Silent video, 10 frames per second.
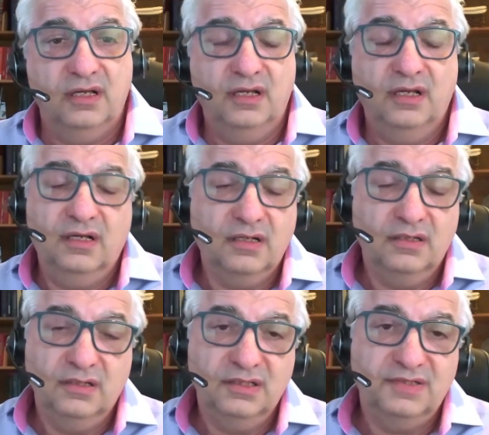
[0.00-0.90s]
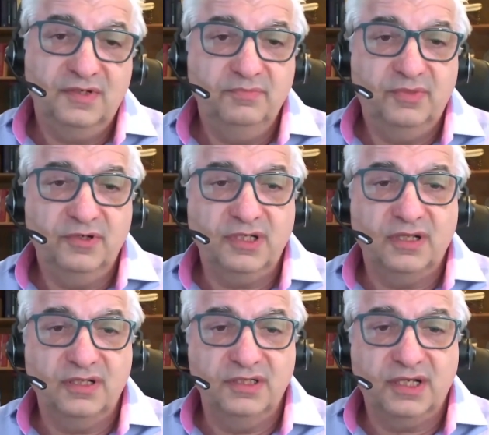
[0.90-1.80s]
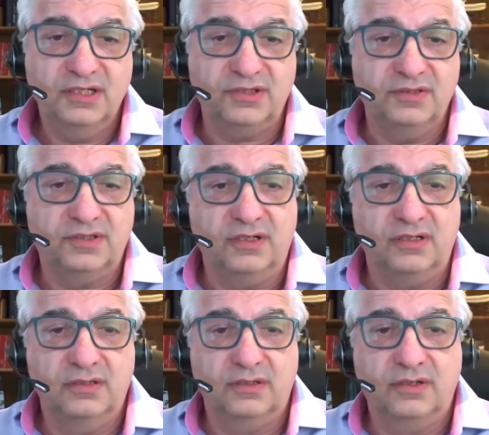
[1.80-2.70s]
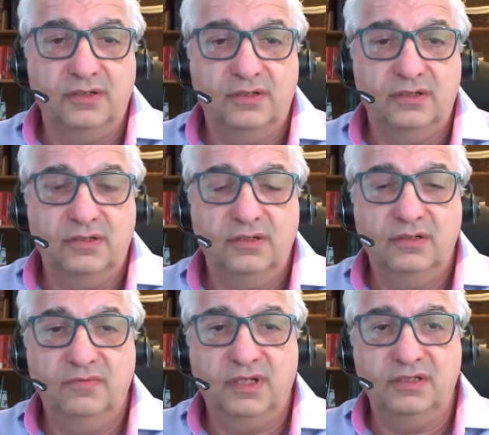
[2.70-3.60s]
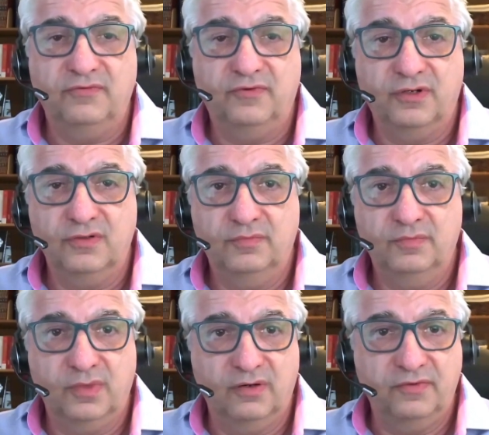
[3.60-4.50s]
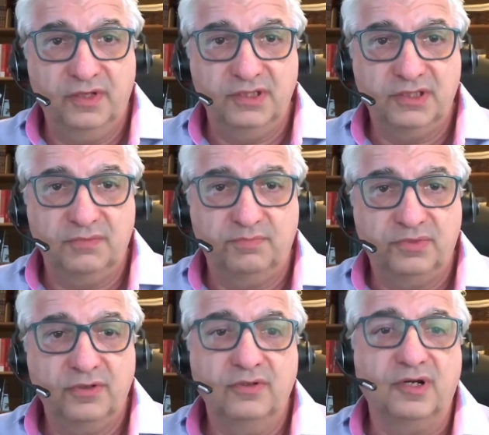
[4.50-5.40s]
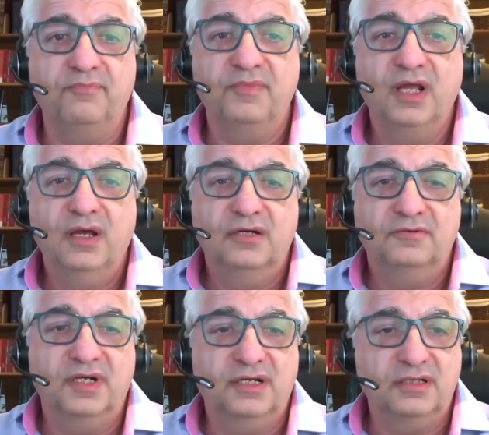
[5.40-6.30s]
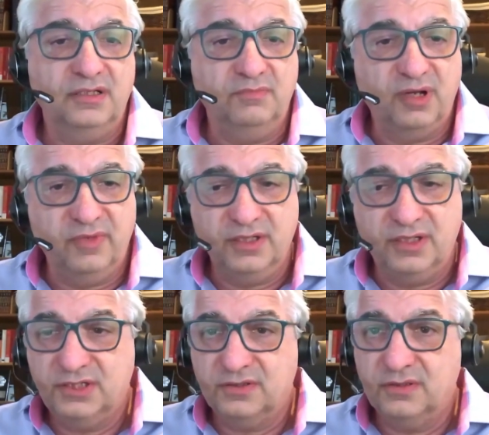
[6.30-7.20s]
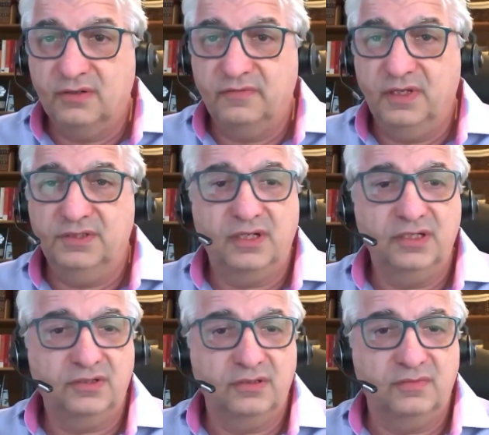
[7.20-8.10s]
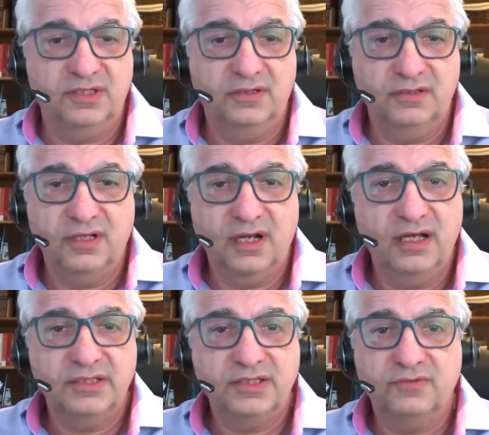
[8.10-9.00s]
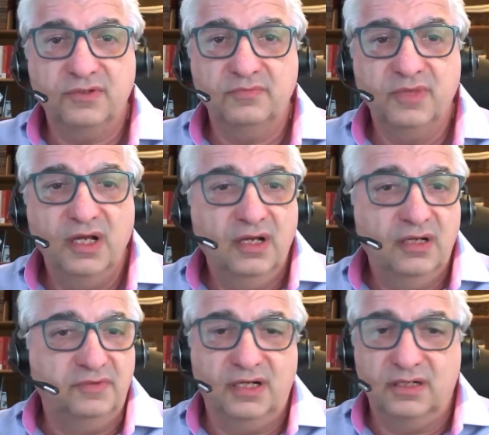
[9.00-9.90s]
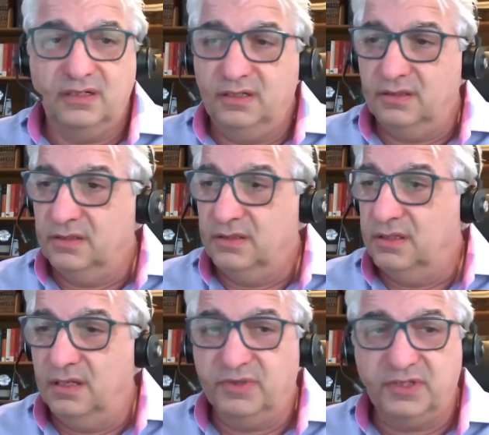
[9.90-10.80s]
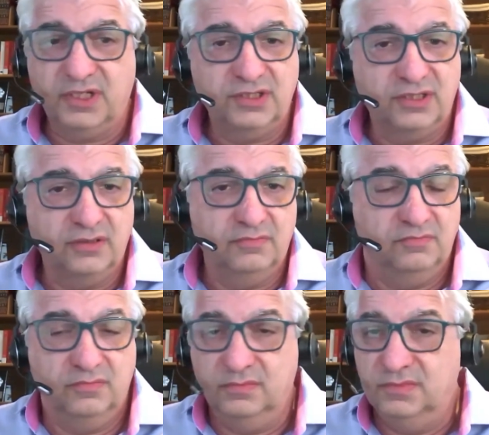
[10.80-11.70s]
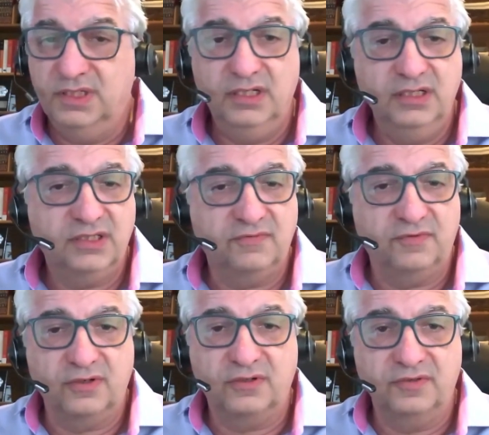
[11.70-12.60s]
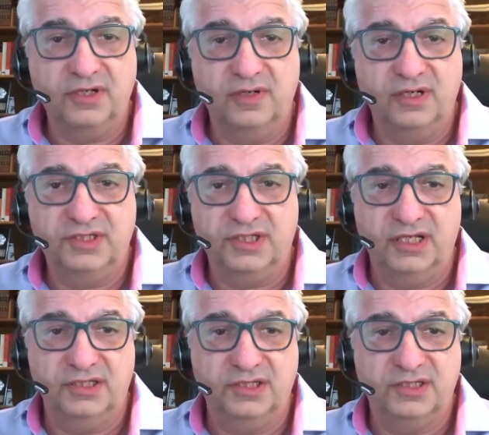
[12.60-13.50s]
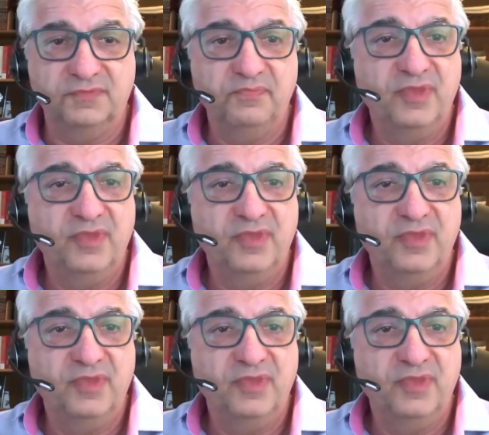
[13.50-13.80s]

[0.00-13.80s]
And it's very important the discussions that occur within the forum of this program regarding implementation of the educational material in the classroom, regarding the potential needs for curricular changes.